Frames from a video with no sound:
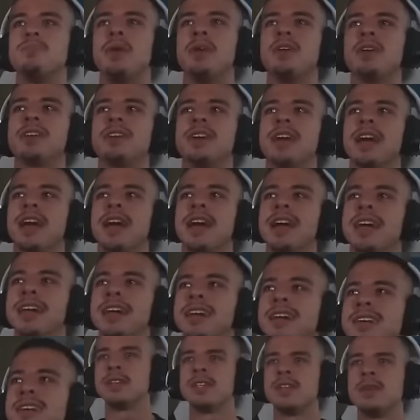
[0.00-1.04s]
spot
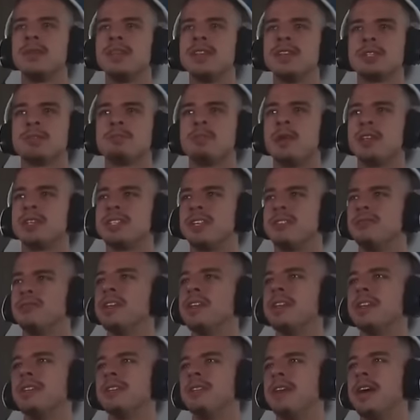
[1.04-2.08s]
guy. There's no way the spot's the
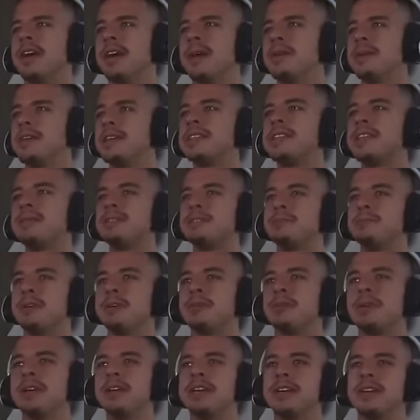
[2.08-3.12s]
villain, right? I mean, he seems a
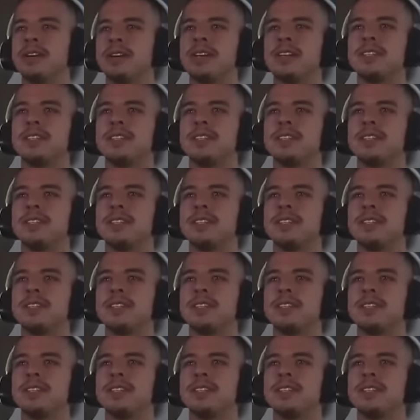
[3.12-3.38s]
bit weak,